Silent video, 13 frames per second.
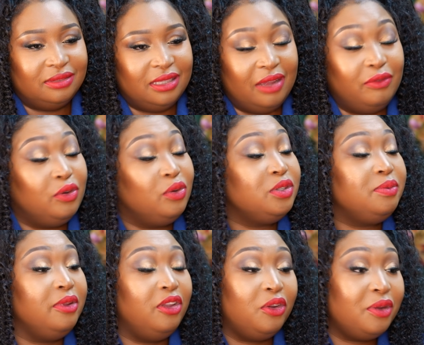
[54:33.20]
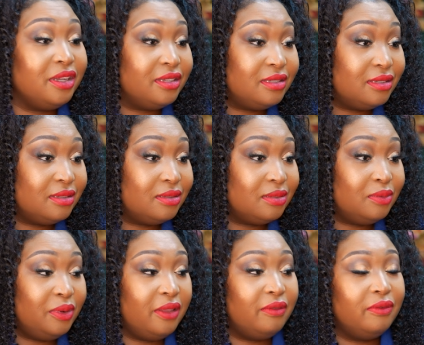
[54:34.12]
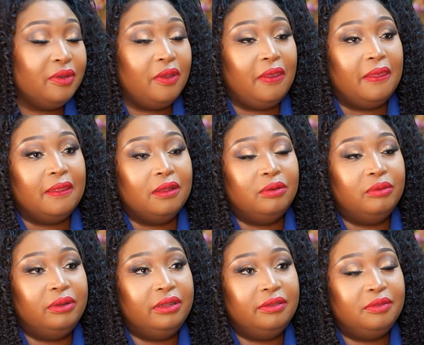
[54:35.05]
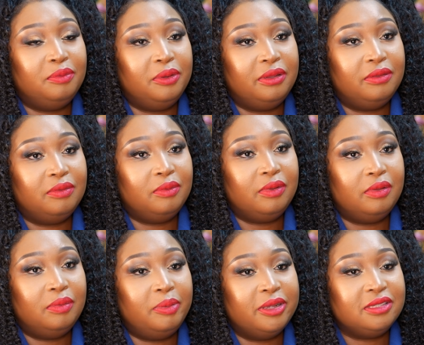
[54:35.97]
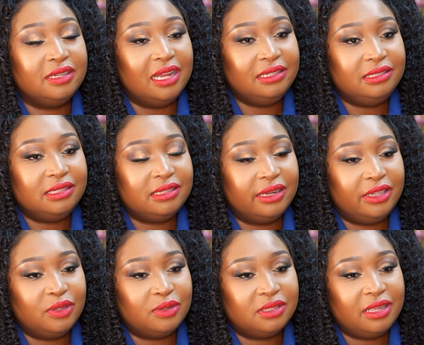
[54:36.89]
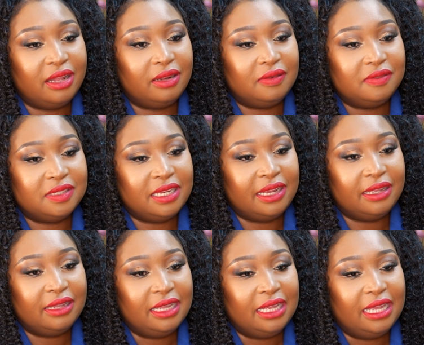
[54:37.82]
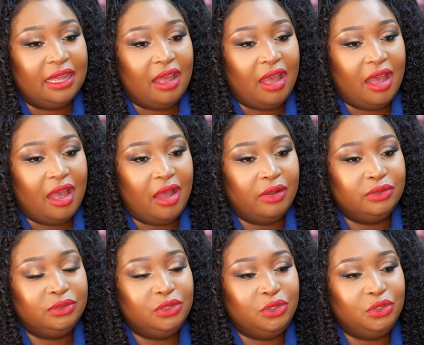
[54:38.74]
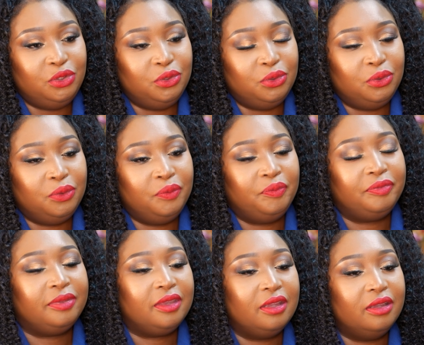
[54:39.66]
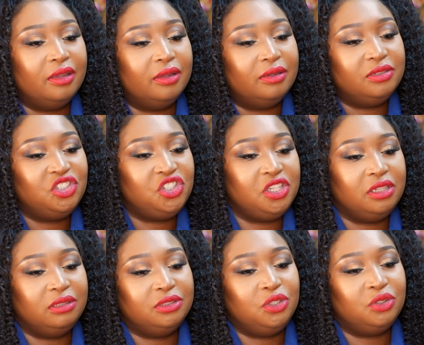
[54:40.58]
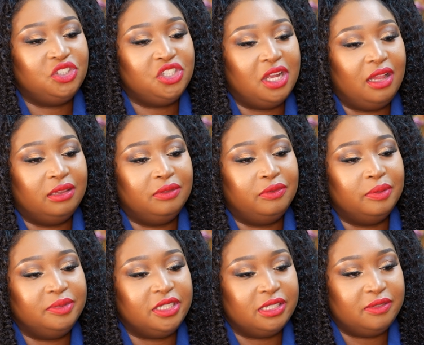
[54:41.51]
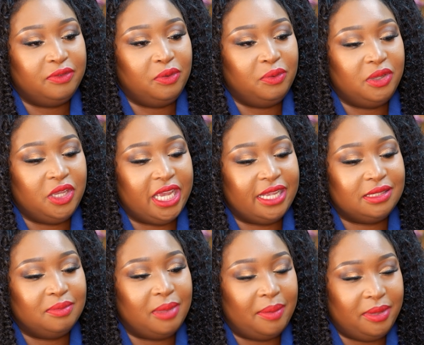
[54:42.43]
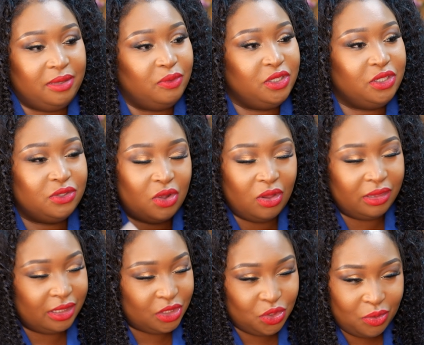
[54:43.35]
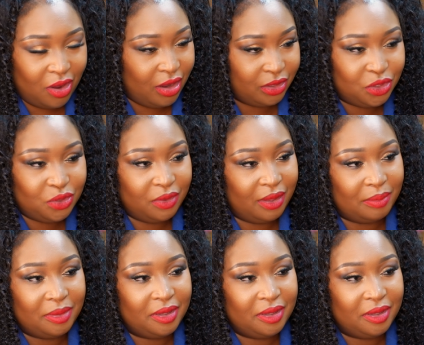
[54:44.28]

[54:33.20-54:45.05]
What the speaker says: I've always been curious with personalities like yourselves. Like, how do you shield your child from just viewing you as mommy, which is all that you are to them?